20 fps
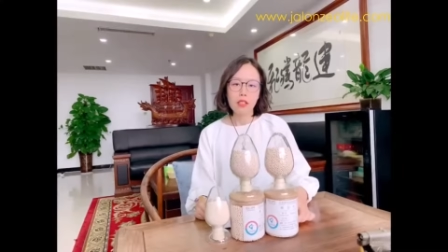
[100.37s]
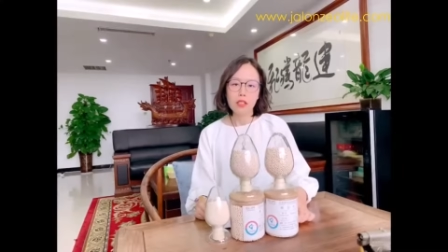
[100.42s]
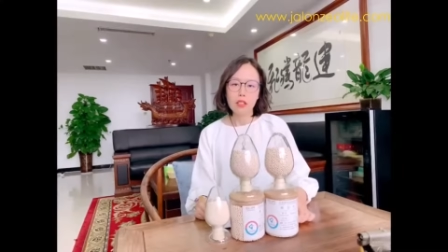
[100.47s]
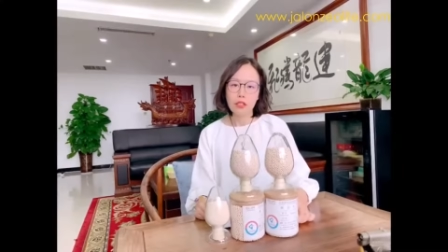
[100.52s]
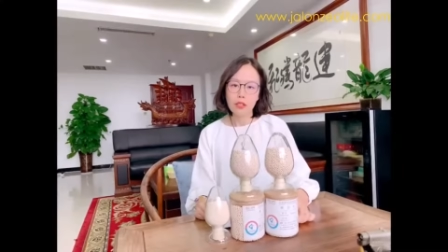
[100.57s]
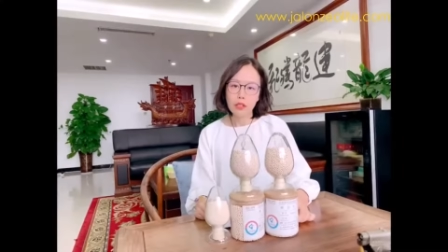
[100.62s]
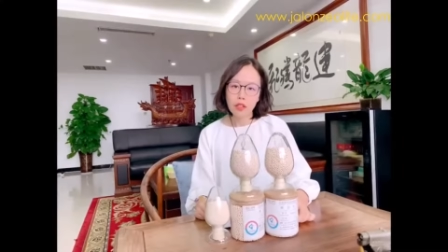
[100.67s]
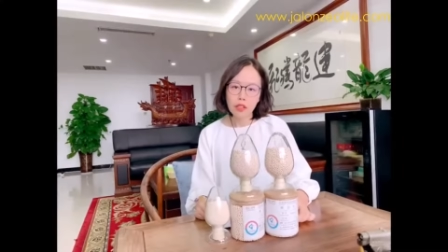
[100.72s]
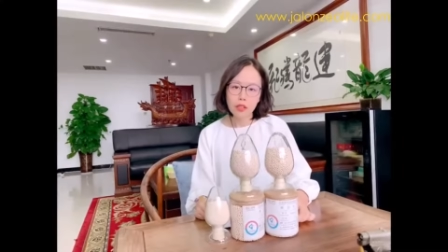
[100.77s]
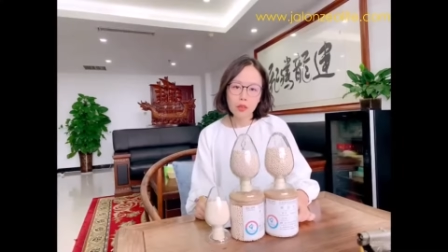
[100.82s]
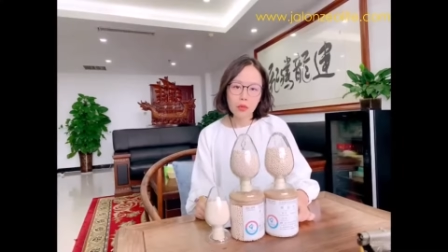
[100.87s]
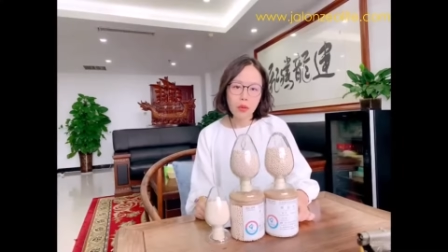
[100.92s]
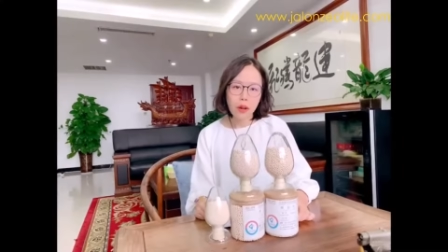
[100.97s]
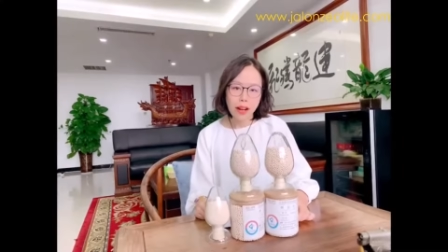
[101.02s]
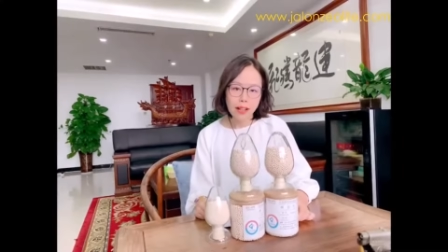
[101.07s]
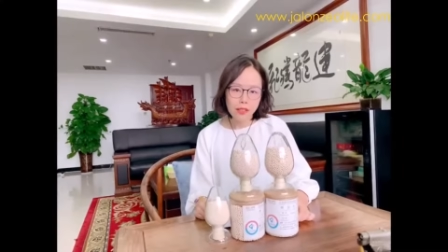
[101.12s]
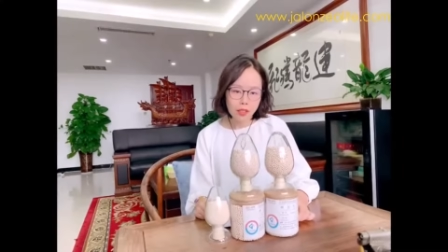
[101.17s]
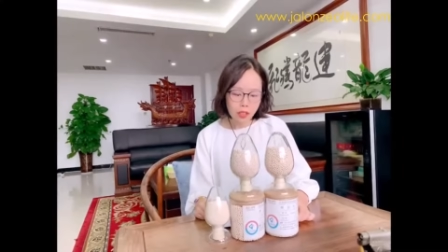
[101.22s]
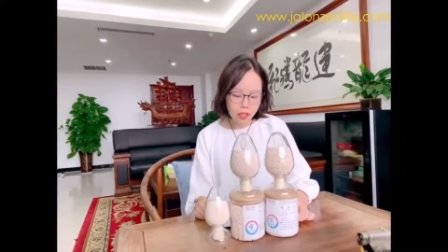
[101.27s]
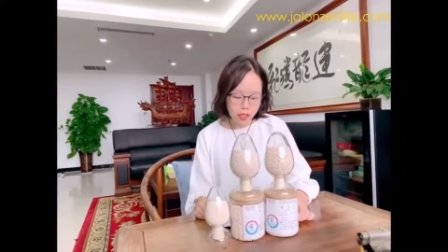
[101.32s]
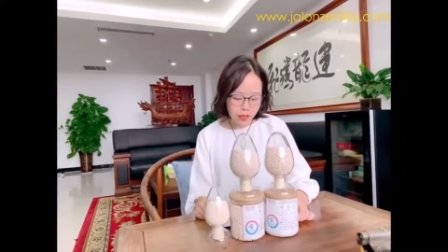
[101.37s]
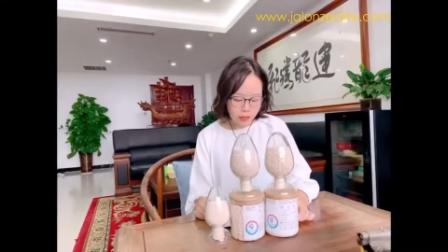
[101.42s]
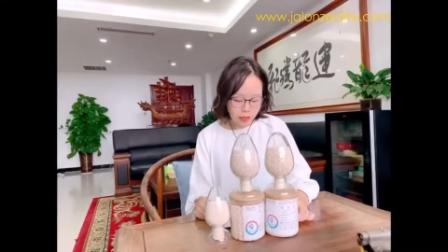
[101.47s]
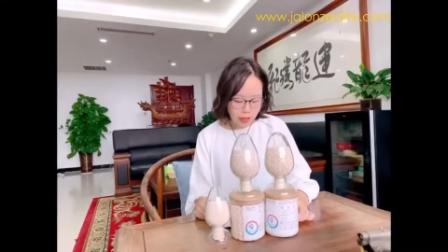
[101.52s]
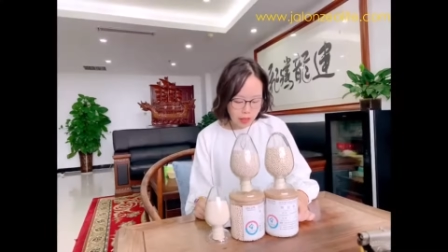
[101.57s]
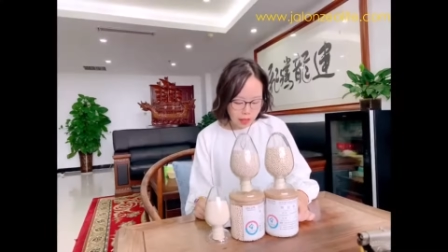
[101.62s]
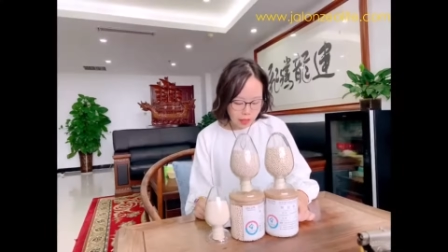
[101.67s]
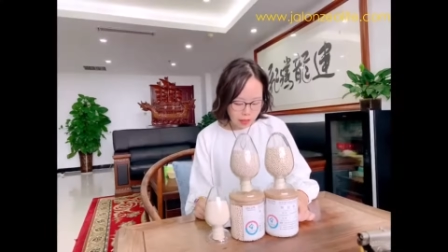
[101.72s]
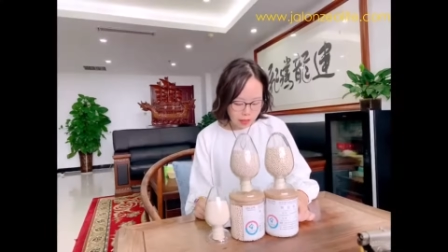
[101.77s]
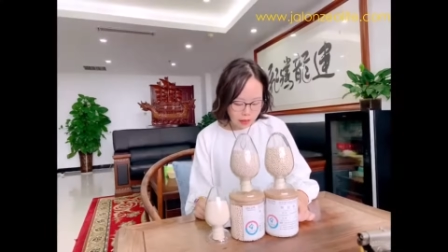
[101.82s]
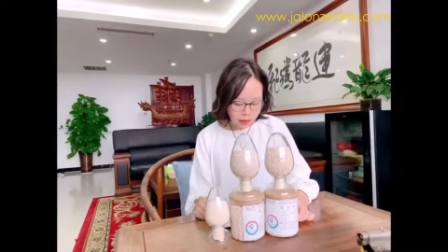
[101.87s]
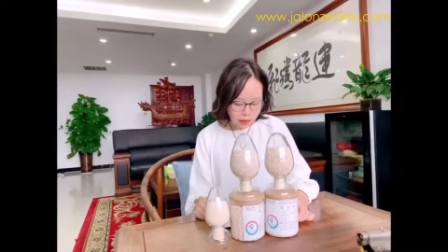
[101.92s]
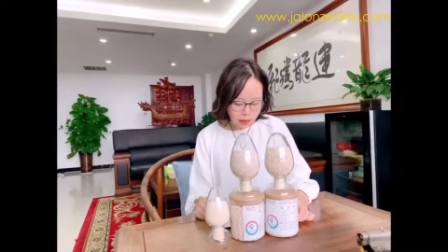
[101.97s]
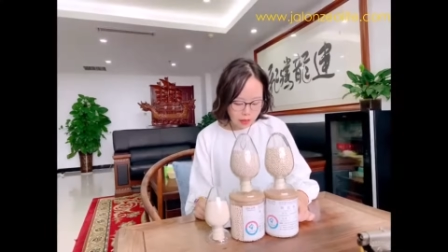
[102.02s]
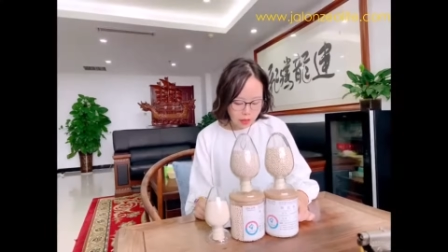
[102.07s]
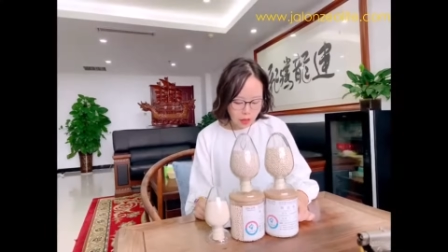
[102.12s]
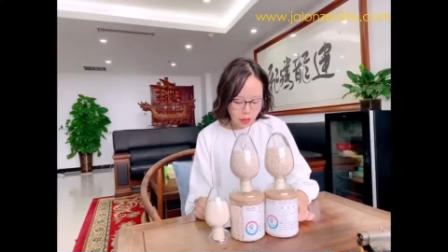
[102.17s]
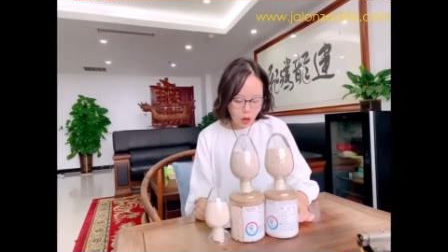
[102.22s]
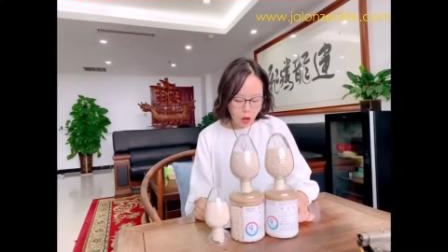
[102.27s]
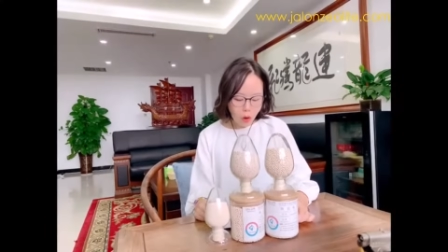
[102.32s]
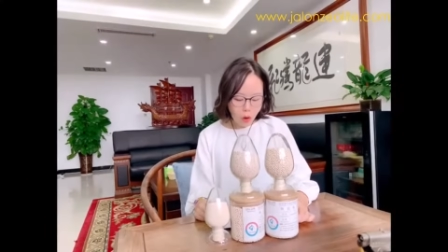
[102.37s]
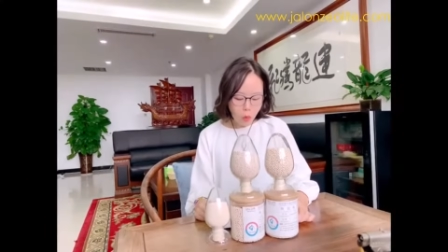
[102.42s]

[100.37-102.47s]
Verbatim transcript: The third question is